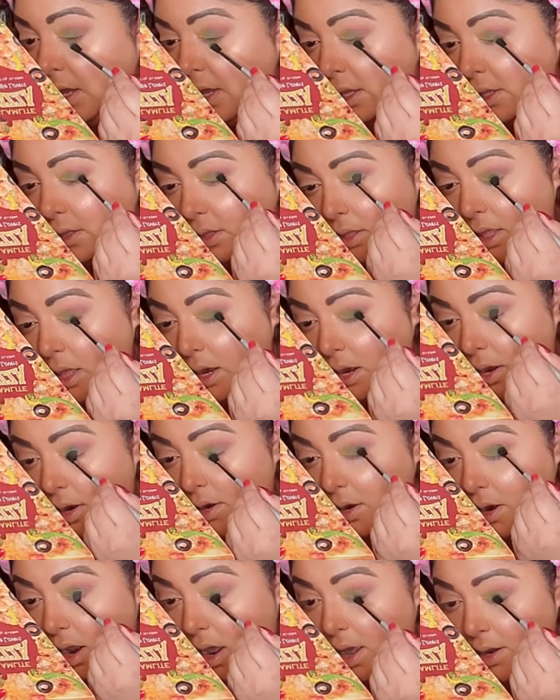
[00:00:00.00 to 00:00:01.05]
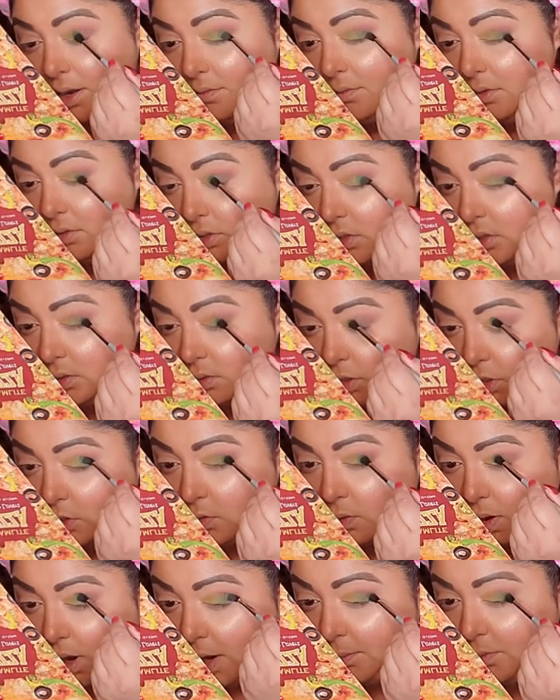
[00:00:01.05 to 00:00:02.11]
that are not even
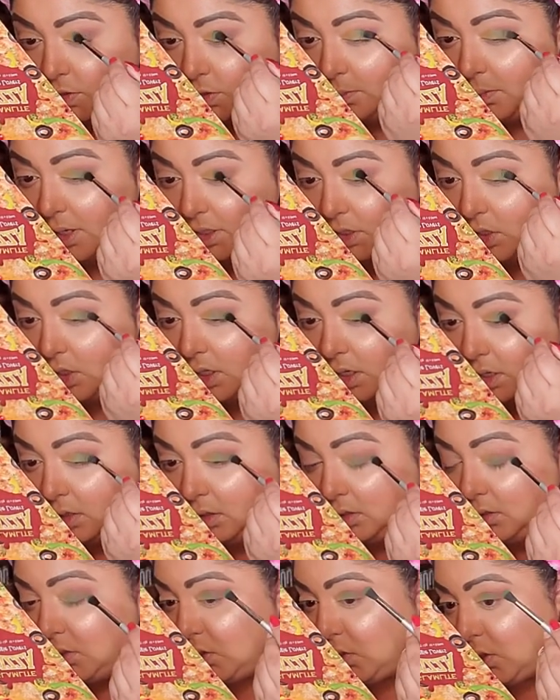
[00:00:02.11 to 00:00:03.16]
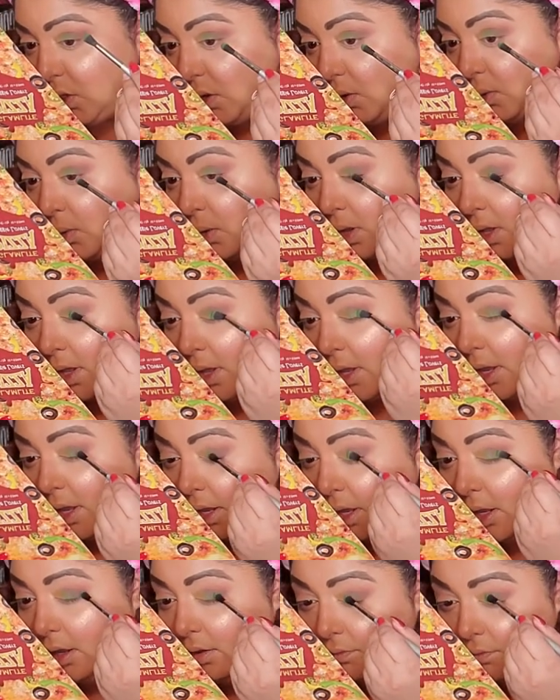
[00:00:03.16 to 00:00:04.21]
subscribed to my channel. So
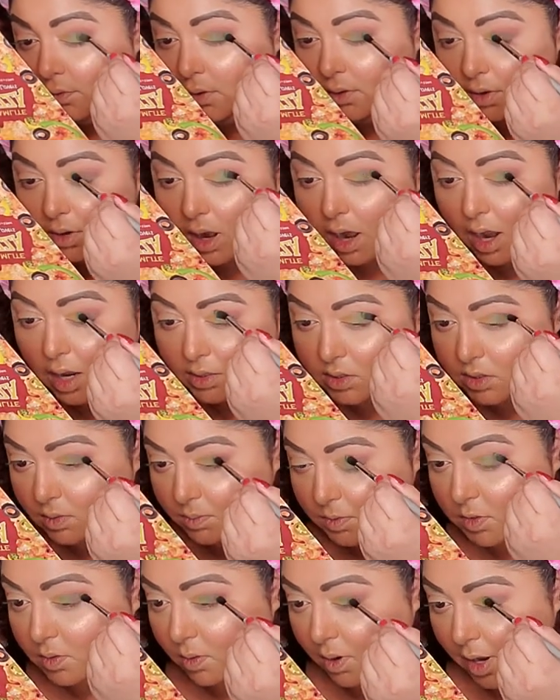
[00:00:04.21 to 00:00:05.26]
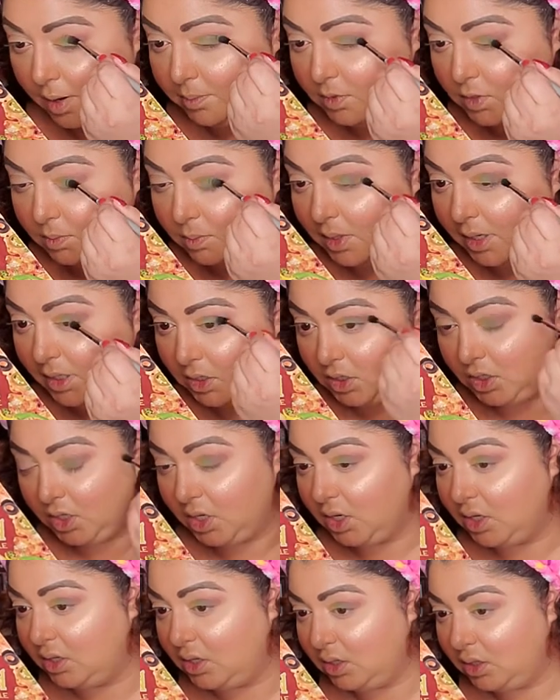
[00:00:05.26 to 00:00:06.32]
if you're not subscribed to my
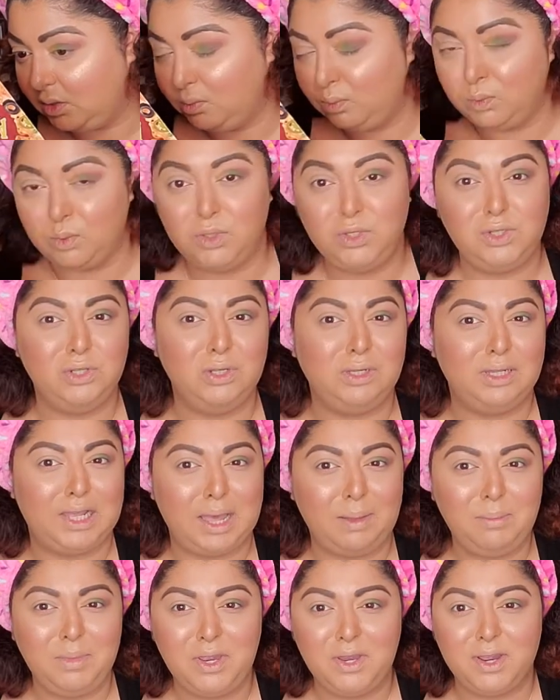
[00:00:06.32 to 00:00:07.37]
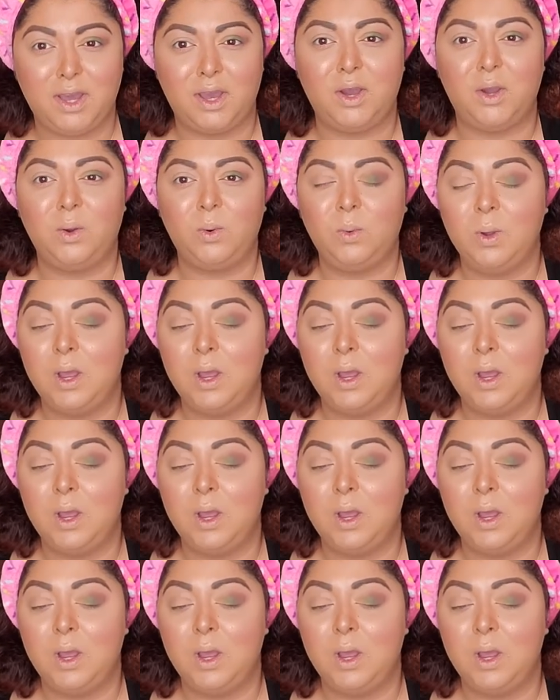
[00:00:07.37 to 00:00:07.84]
channel, would you let me know